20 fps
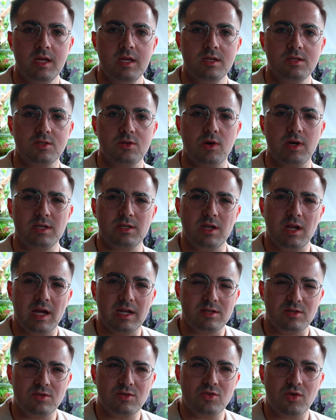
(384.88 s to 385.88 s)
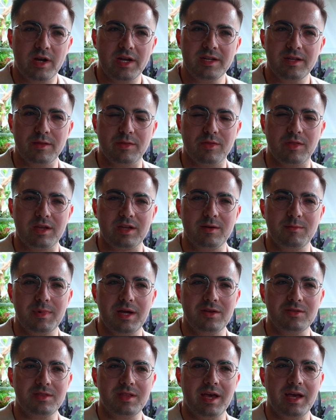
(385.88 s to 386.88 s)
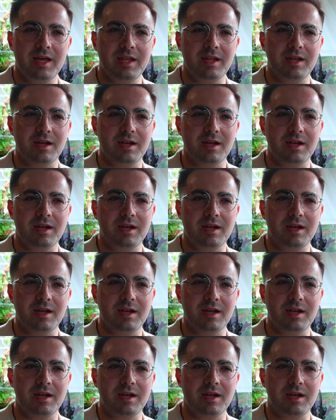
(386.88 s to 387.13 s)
So I tried to think about that,